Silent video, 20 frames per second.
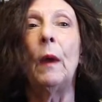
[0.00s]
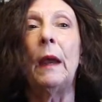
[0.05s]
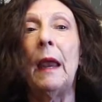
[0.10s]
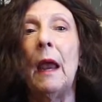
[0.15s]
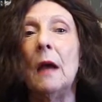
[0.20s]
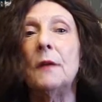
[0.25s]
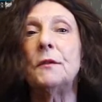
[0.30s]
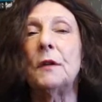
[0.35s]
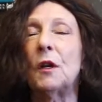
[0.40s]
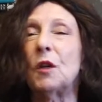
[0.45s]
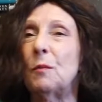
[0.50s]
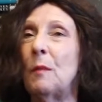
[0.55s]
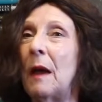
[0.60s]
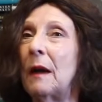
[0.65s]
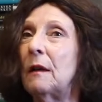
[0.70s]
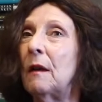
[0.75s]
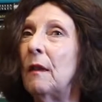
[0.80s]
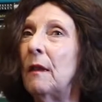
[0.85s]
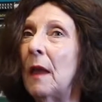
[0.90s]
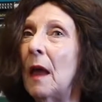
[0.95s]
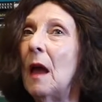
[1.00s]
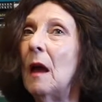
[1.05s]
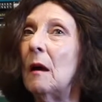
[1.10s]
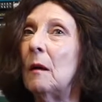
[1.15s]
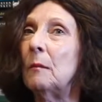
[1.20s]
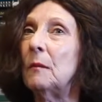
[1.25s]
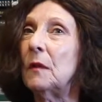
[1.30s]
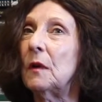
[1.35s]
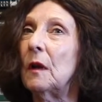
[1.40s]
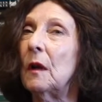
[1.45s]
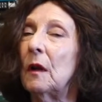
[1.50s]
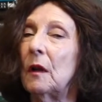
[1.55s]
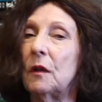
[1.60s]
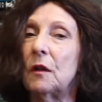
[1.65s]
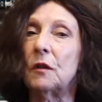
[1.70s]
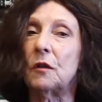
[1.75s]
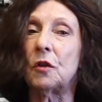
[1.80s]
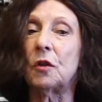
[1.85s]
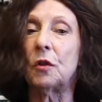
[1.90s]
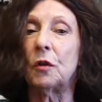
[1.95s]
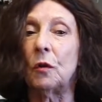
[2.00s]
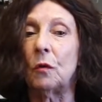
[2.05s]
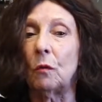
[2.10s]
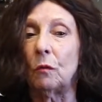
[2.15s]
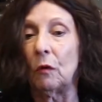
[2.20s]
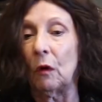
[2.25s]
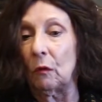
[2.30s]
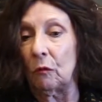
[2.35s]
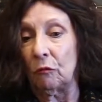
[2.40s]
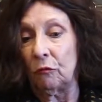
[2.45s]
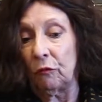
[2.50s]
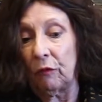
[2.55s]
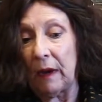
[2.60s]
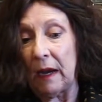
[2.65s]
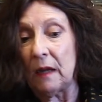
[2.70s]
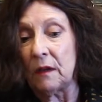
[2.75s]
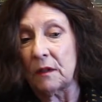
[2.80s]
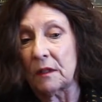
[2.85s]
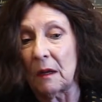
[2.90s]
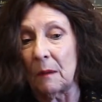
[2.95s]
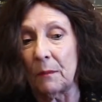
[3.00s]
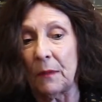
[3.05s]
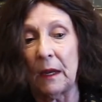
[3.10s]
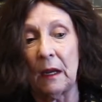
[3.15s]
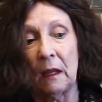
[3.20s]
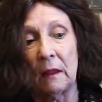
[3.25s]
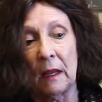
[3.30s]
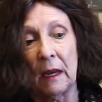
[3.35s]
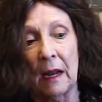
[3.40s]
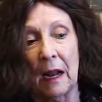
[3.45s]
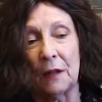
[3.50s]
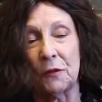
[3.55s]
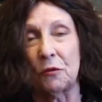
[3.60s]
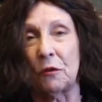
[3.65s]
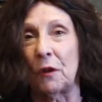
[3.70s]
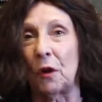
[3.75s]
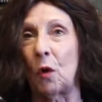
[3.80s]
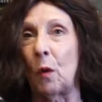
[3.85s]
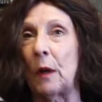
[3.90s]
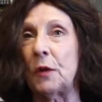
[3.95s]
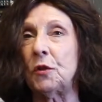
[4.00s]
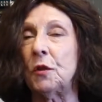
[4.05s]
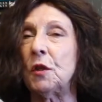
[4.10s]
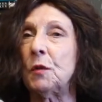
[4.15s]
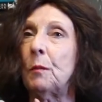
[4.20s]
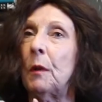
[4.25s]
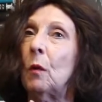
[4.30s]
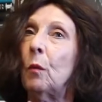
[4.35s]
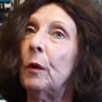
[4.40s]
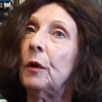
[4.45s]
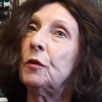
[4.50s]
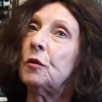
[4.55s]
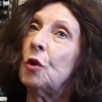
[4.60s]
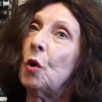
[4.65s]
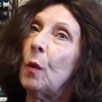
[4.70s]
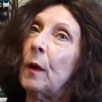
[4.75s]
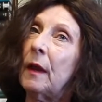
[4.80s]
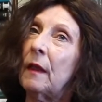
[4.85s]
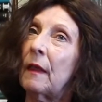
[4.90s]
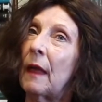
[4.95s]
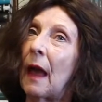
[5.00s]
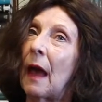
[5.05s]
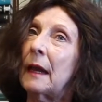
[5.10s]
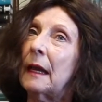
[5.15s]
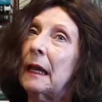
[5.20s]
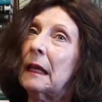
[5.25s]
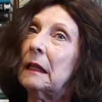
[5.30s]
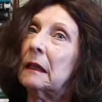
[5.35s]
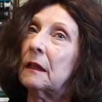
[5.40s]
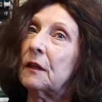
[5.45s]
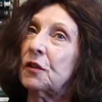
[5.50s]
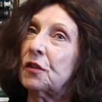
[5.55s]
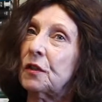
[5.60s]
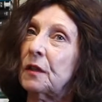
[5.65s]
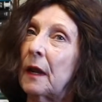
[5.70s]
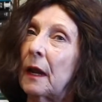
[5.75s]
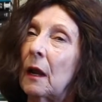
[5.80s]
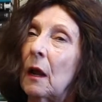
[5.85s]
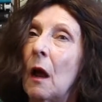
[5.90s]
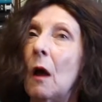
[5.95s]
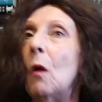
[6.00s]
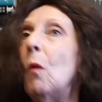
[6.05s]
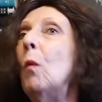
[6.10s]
can't expect them to read something and then answer the questions, but we're doing that in listening.